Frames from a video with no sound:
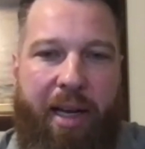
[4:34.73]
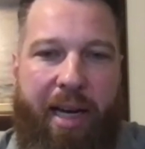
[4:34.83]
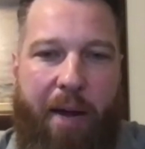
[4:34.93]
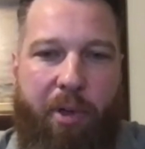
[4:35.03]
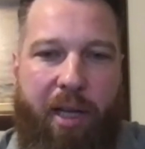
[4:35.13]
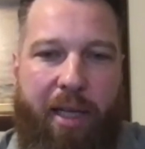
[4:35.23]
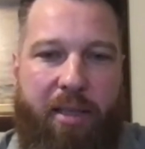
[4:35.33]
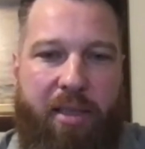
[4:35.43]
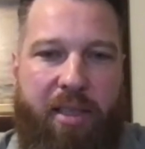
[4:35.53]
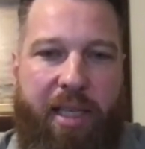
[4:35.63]
And I would
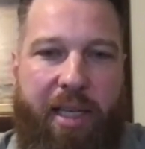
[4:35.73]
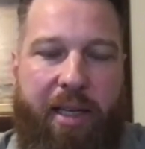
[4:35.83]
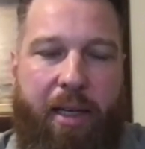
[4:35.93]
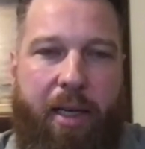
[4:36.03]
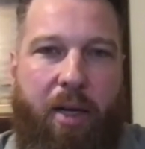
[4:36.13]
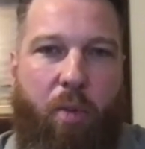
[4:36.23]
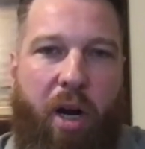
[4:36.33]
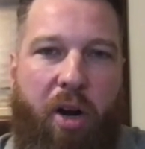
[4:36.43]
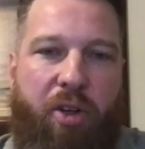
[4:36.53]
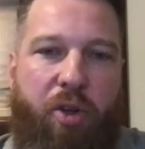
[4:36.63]
like to see
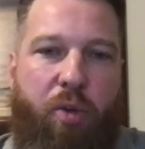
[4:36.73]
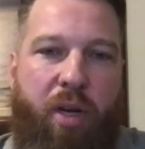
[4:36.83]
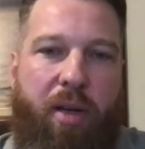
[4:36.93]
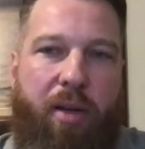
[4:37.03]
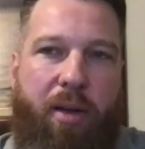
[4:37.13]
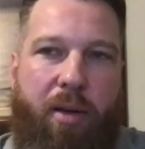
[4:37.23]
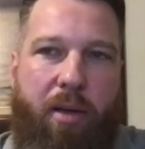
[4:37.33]
where you could